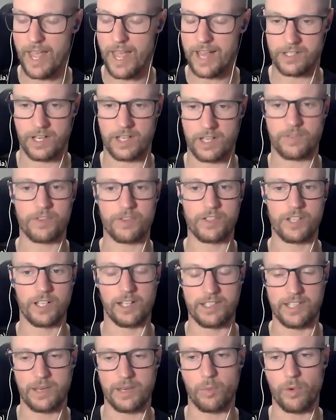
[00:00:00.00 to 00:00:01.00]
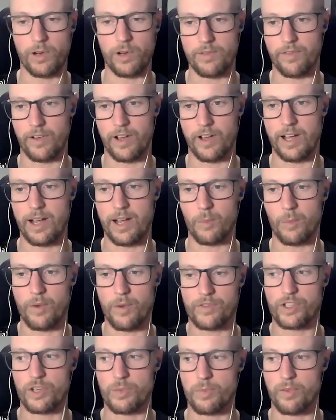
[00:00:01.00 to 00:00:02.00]
exercise facility
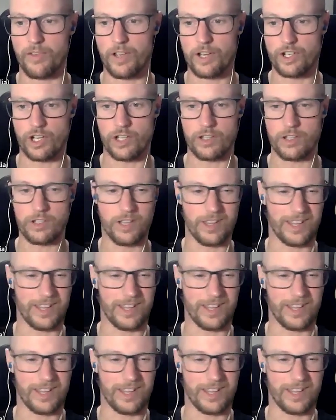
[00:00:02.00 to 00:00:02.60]
with supervision.